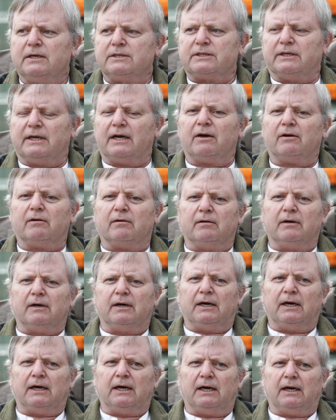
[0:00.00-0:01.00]
So now,
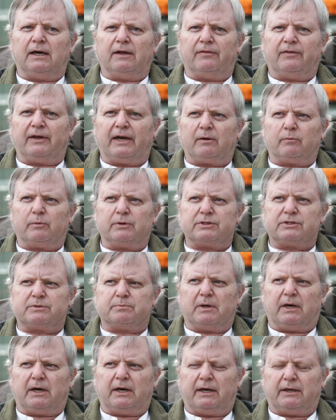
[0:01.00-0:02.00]
that was
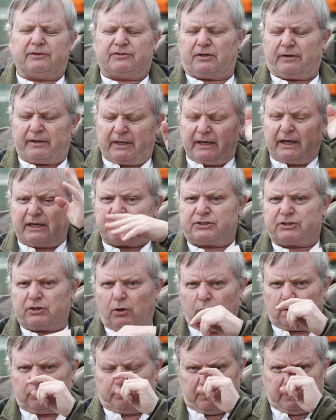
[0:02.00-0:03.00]
my, so then I
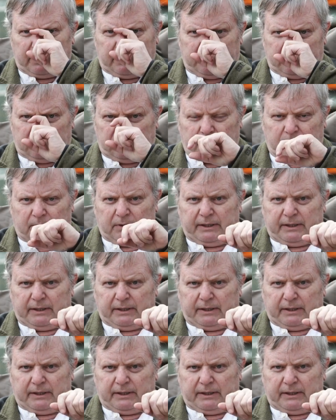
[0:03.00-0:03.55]
sold my